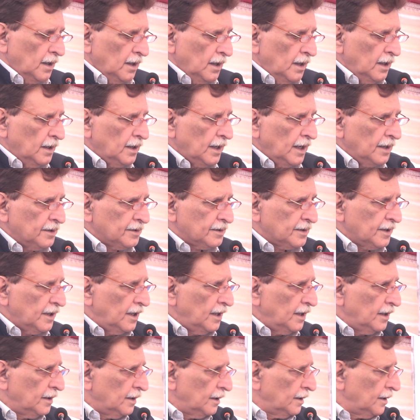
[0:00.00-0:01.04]
and I
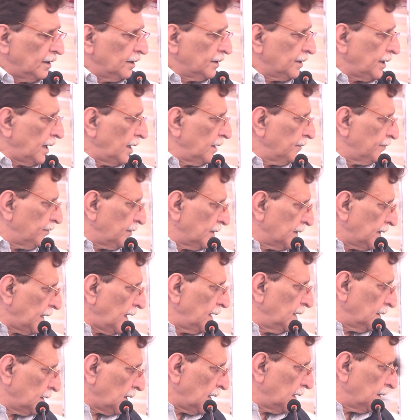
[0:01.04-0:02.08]
stayed in a tent for
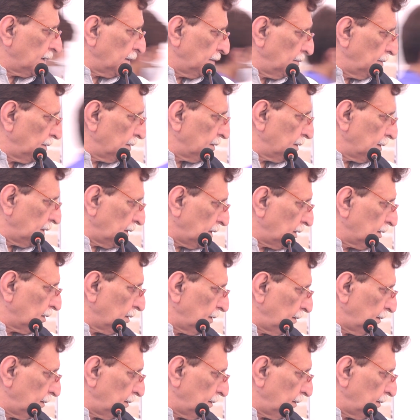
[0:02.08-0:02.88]
10 continuous years.